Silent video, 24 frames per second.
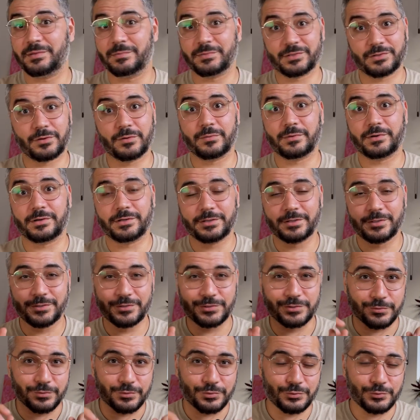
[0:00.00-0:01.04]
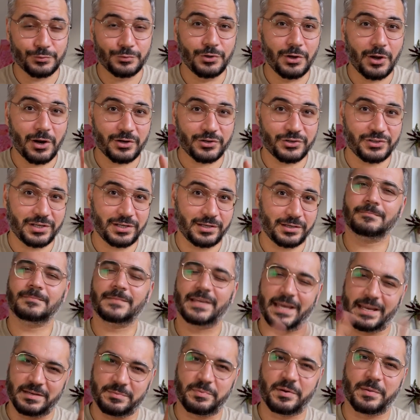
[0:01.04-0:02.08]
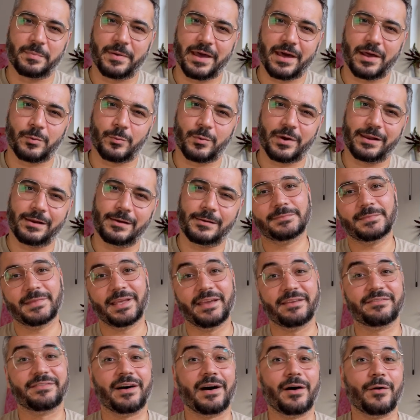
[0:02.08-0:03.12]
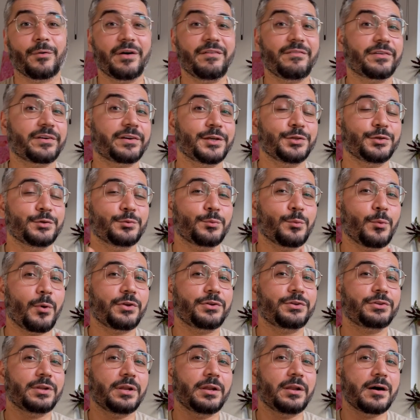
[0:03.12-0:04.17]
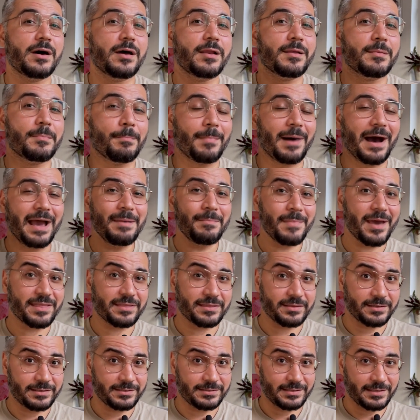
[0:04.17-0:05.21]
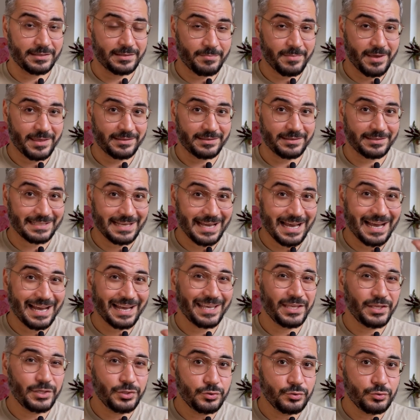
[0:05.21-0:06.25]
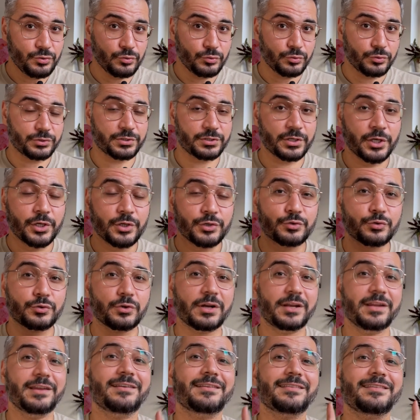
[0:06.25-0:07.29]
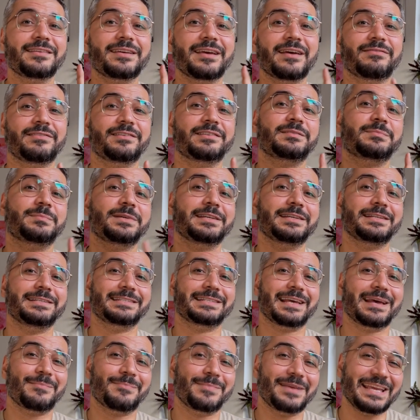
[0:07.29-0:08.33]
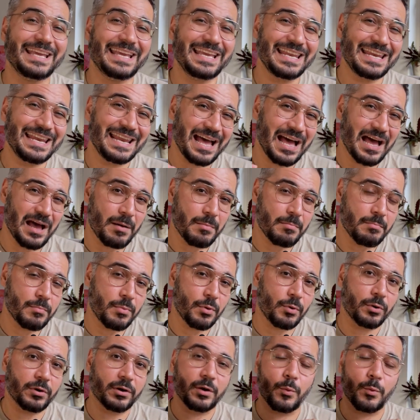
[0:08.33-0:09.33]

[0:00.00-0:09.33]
is over. So do not cheat and prepare well. If, however, you want to learn my methods and the methods I used to clear the FSP exam in Hamburg